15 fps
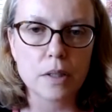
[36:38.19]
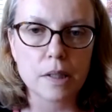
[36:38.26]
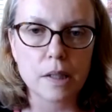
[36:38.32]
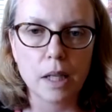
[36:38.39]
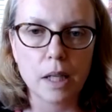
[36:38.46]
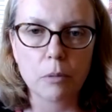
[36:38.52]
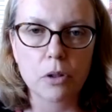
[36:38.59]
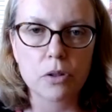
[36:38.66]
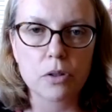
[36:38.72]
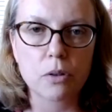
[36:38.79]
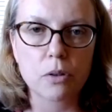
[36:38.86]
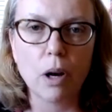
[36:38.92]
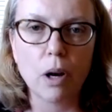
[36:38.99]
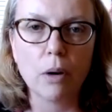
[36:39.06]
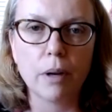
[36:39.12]
That keeps
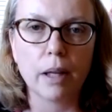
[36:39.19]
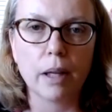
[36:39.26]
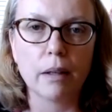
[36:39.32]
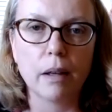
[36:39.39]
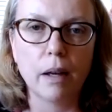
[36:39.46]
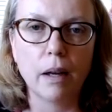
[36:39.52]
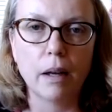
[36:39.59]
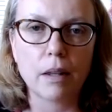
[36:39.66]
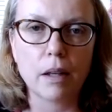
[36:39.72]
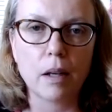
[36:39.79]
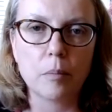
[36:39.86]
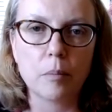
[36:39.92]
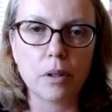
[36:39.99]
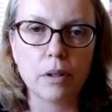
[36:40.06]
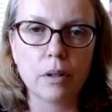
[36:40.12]
growing, the
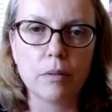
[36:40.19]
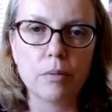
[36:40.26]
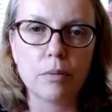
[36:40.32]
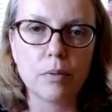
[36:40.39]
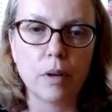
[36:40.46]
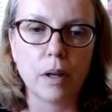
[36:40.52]
number of